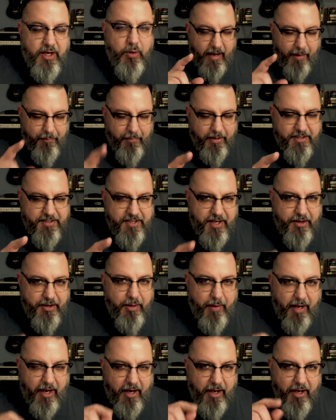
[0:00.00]
I'm going to tell you
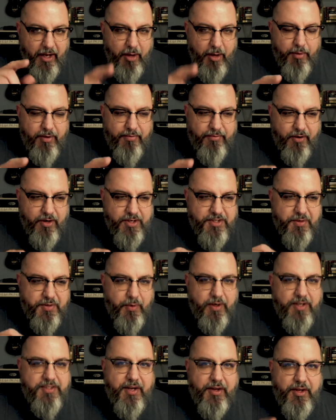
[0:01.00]
about it. But first, I
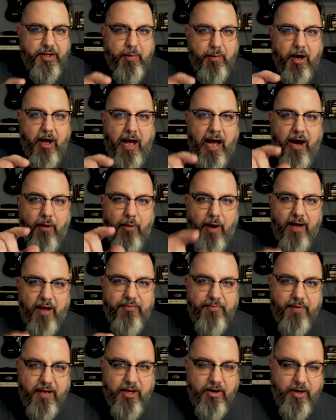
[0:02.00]
want to tell you about how I
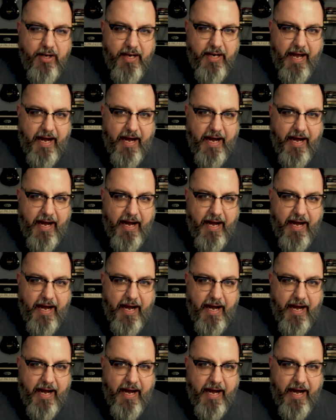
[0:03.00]
figured it